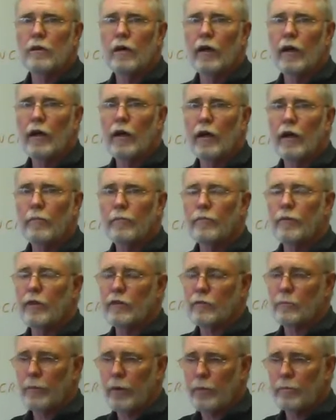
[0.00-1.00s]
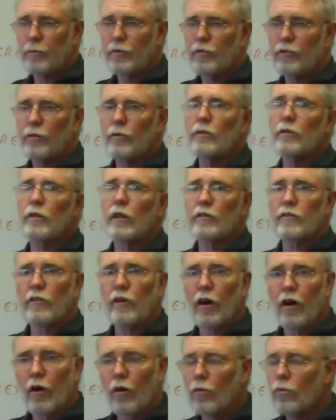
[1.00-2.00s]
Um, there's a purpose to it, and that's to
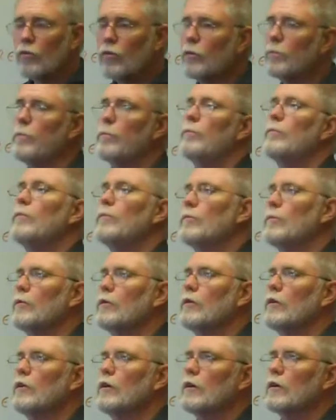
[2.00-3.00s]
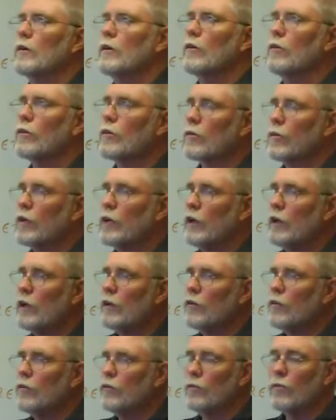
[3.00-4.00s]
hold the the uh, concrete
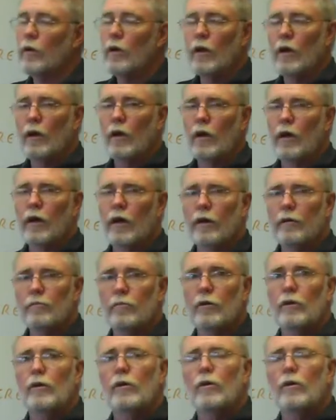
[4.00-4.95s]
into um,